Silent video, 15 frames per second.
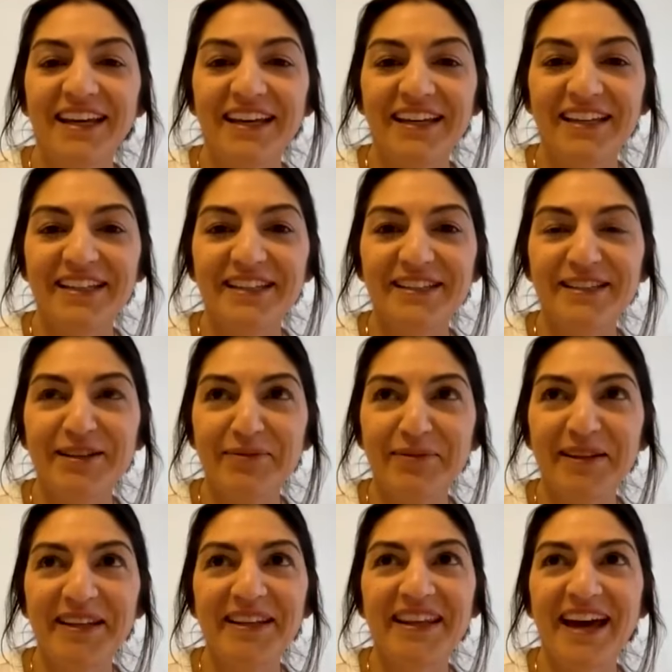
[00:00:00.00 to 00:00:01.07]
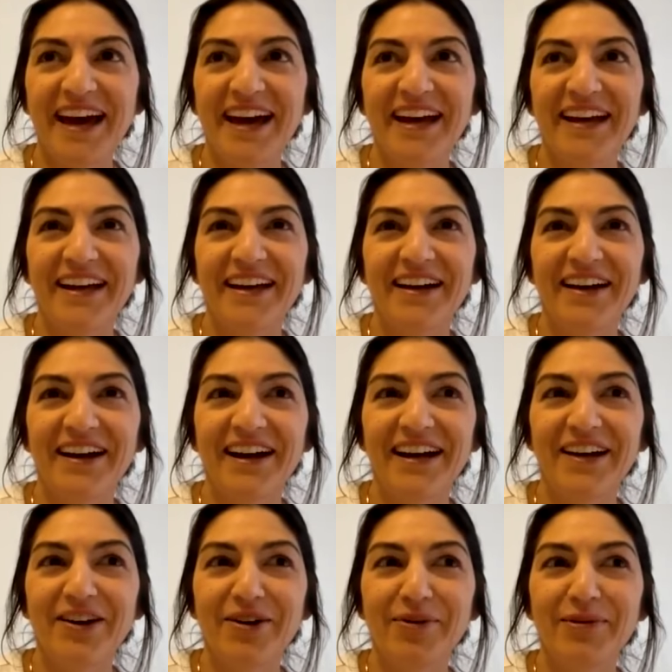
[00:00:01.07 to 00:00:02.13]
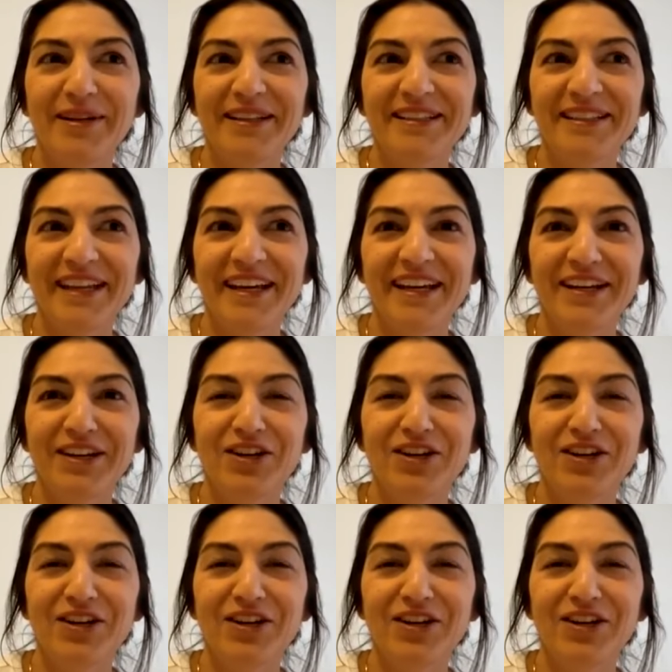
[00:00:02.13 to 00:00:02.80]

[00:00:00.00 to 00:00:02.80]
is something that I always like